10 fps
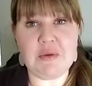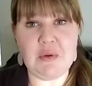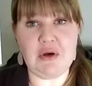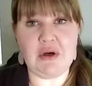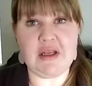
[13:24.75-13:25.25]

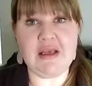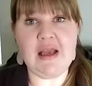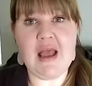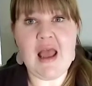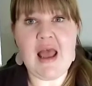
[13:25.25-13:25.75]

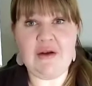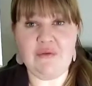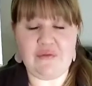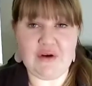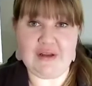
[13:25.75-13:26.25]
community,
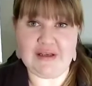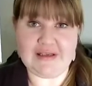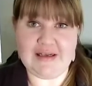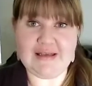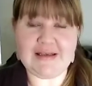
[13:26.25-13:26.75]
and
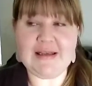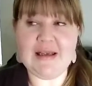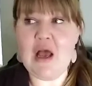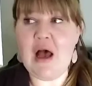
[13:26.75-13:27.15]
fearlessness.